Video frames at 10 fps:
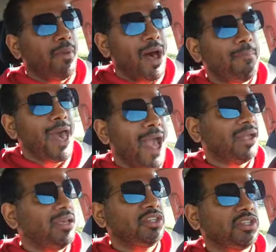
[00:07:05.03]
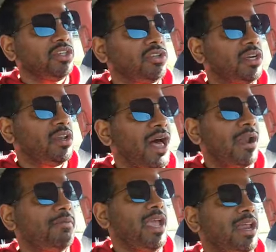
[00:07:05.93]
my back is still in a
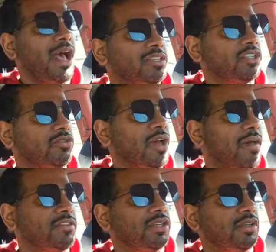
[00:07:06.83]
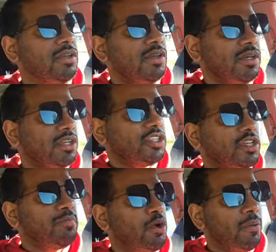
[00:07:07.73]
lot of pain. I still have to
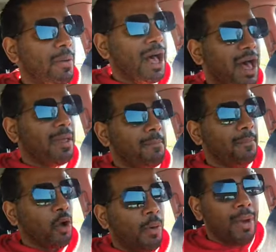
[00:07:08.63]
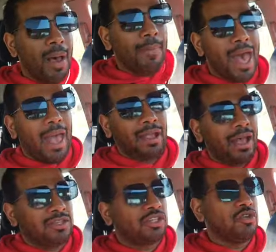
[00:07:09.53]
sleep on my on my back.
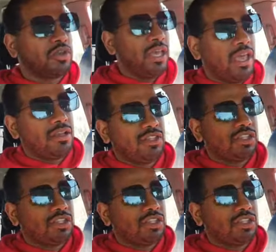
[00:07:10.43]
I still can't